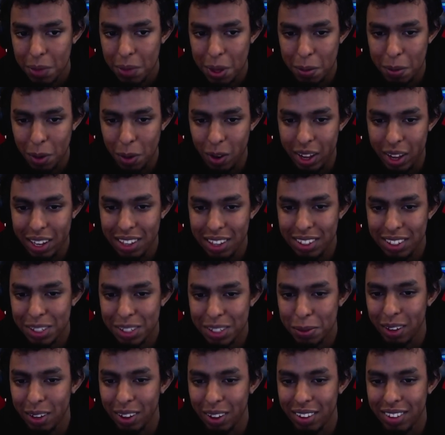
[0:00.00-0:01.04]
Bro, Ignis just
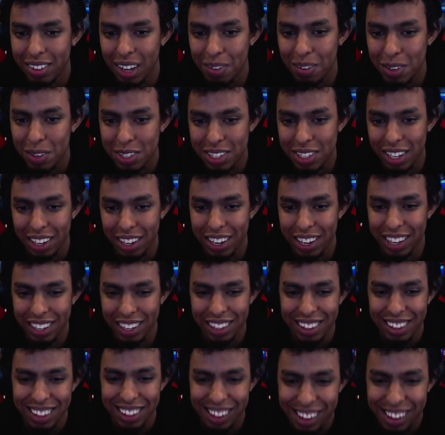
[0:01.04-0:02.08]
be looking tough as shit.
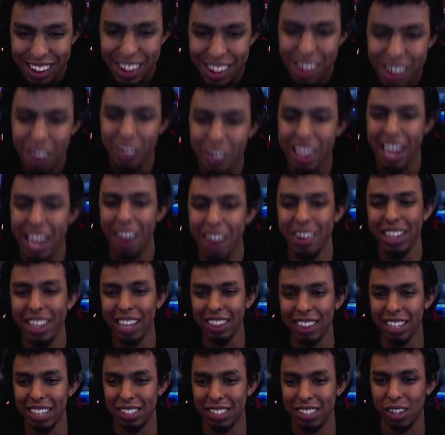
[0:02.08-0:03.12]
Wait, how did he get
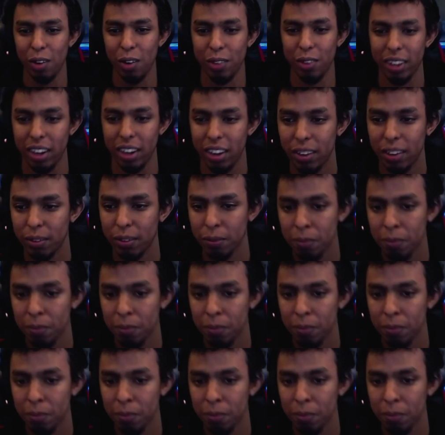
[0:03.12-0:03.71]
that scar over there?